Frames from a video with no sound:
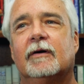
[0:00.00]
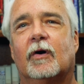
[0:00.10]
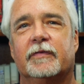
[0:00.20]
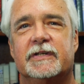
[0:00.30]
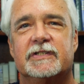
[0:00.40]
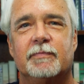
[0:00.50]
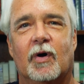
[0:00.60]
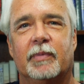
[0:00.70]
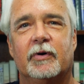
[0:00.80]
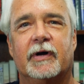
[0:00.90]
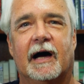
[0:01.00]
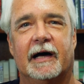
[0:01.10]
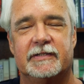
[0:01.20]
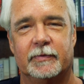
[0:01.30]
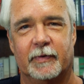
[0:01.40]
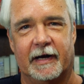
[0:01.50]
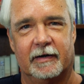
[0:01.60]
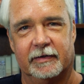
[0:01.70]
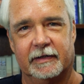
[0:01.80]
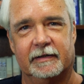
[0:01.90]
all these small boat guys who went
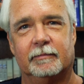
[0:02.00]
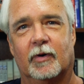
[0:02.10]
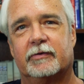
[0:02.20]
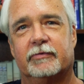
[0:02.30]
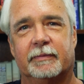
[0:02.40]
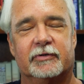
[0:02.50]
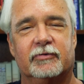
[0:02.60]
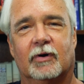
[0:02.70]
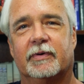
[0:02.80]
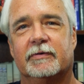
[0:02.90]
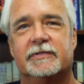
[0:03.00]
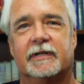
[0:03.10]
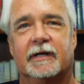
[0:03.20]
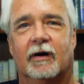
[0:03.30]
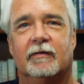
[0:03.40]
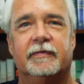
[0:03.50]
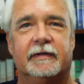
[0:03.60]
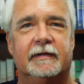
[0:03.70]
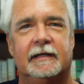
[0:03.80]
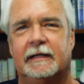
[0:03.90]
out on the Mark III patrol boats in the Gulf.
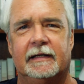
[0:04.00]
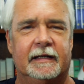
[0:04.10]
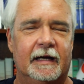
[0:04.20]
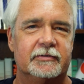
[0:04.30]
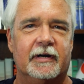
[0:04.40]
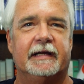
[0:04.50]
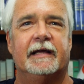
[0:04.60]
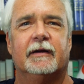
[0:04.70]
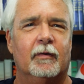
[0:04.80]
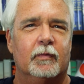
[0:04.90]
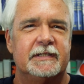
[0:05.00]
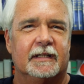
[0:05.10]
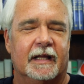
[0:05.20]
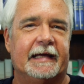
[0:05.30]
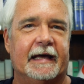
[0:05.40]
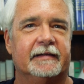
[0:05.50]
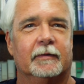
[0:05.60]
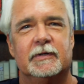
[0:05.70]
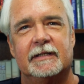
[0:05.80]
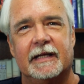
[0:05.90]
And I was trying to get, you know, what's it like out
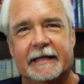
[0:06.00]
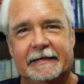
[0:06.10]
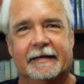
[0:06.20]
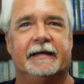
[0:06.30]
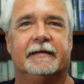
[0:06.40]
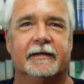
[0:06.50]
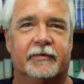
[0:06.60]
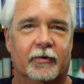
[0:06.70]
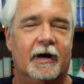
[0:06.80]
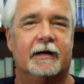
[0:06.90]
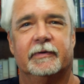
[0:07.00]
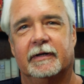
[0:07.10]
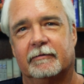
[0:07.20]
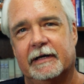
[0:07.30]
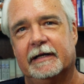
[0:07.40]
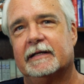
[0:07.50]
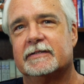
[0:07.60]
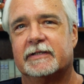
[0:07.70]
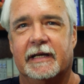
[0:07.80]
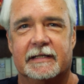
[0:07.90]
there? What's it like at night in the dark with
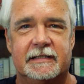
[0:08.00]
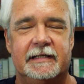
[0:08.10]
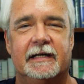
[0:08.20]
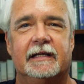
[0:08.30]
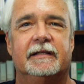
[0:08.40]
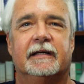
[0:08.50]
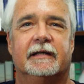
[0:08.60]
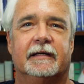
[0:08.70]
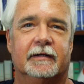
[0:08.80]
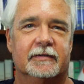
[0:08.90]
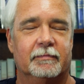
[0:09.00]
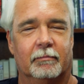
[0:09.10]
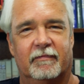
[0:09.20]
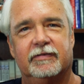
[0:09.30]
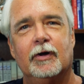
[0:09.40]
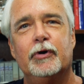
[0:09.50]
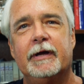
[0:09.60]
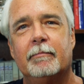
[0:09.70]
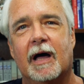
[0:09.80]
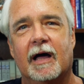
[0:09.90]
Iranians? You can't see anything. And there's
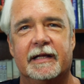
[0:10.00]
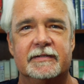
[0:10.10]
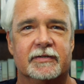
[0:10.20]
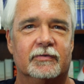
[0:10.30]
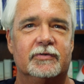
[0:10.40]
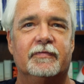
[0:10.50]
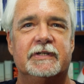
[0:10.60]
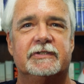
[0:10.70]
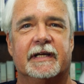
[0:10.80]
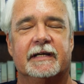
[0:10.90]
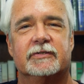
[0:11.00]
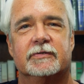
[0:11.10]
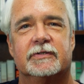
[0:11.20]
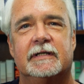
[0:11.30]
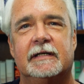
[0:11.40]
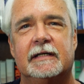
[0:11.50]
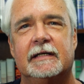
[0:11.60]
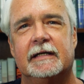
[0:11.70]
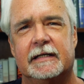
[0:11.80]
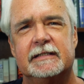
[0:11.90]
floating mines and there's all these dangers.
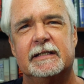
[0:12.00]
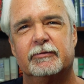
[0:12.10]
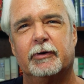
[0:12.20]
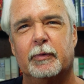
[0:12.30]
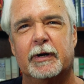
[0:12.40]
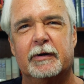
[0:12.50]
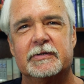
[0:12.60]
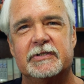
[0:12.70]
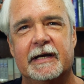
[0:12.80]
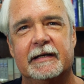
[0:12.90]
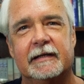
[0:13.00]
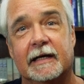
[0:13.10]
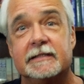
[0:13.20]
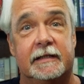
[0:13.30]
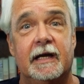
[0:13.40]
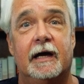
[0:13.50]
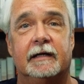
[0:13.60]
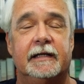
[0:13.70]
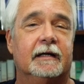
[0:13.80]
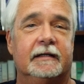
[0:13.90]
And he said, you really want to understand it? And I said,
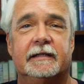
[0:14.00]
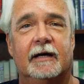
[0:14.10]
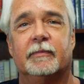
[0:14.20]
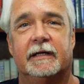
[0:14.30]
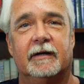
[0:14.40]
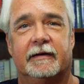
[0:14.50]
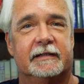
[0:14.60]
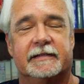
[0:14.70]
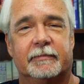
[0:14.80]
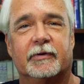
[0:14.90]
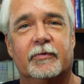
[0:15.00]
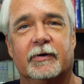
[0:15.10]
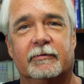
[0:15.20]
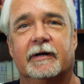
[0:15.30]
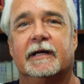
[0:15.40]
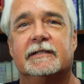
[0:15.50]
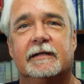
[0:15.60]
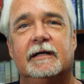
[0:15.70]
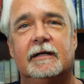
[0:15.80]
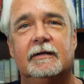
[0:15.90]
yeah, tell me. You know, I got the tape recorder running. I
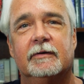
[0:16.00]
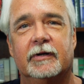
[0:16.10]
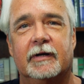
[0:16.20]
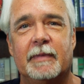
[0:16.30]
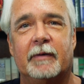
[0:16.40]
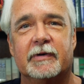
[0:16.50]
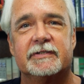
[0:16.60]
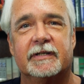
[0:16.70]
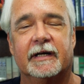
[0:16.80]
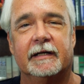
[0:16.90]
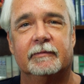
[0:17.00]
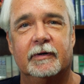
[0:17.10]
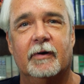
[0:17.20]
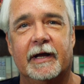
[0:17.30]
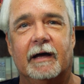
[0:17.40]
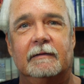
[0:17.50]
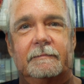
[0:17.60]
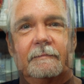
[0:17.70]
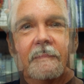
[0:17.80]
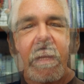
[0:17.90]
said, well, come out with us tonight. We're going out.
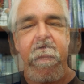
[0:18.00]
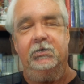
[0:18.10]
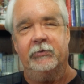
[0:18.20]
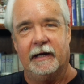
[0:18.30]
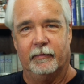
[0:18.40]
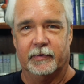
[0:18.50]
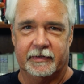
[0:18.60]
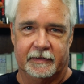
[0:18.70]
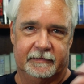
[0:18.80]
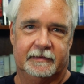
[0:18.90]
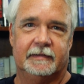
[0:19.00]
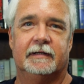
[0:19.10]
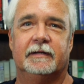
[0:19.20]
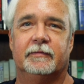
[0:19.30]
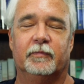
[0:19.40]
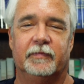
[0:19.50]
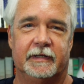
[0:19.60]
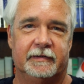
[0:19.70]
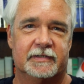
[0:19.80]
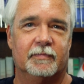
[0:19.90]
So I went out with
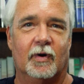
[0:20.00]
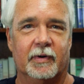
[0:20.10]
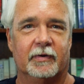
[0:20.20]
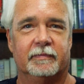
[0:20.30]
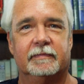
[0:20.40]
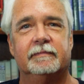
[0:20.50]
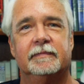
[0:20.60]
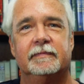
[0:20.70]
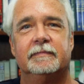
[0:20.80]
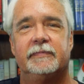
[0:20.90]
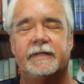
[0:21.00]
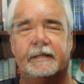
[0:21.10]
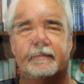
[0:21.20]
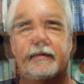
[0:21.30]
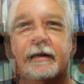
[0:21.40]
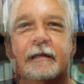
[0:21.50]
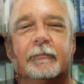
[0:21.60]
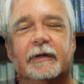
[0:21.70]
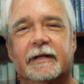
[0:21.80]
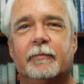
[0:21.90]
the small boat team.
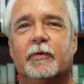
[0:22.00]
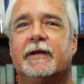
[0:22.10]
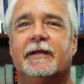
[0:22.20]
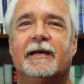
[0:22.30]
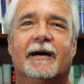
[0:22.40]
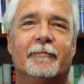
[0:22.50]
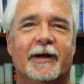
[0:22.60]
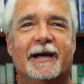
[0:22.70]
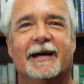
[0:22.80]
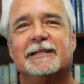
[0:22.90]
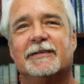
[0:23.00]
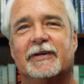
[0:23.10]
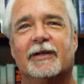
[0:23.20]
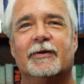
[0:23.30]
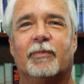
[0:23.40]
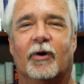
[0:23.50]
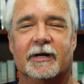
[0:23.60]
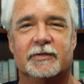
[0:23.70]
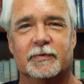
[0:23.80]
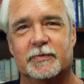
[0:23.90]
But then when I got to the other
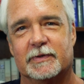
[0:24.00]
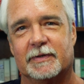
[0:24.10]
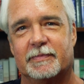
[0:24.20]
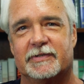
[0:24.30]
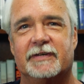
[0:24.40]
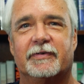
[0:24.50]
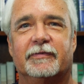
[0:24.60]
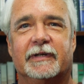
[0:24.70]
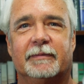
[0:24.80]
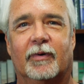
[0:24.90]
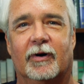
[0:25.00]
barge, which was a Pacific Fleet